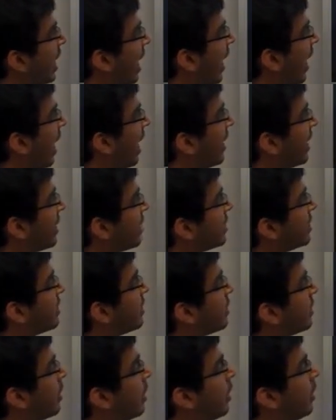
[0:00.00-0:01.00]
highest
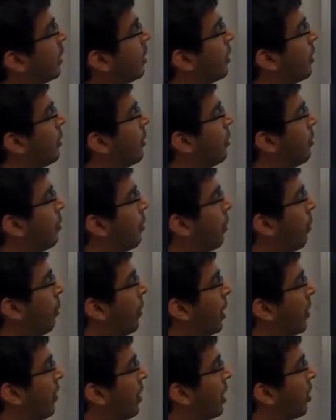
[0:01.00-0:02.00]

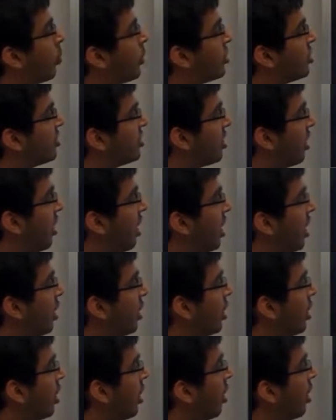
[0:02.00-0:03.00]
metric, which is 13.
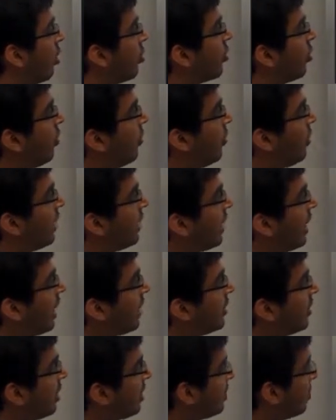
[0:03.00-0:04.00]
So we will take
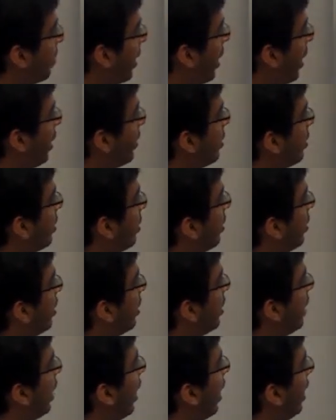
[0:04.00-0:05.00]
this path
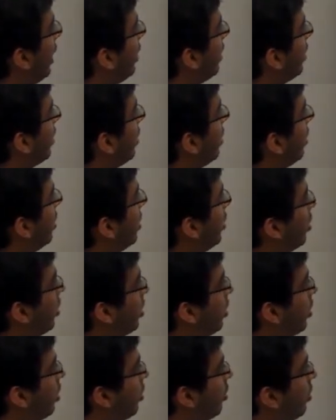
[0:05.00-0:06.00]
and
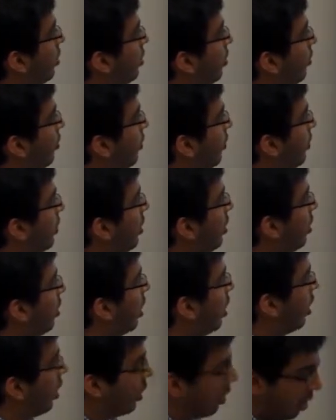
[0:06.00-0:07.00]
we
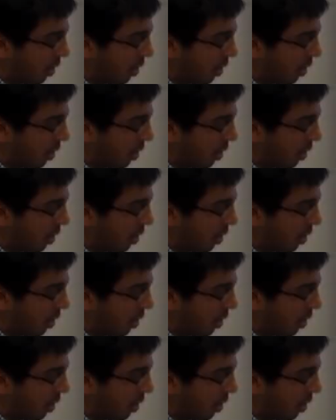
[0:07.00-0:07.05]
will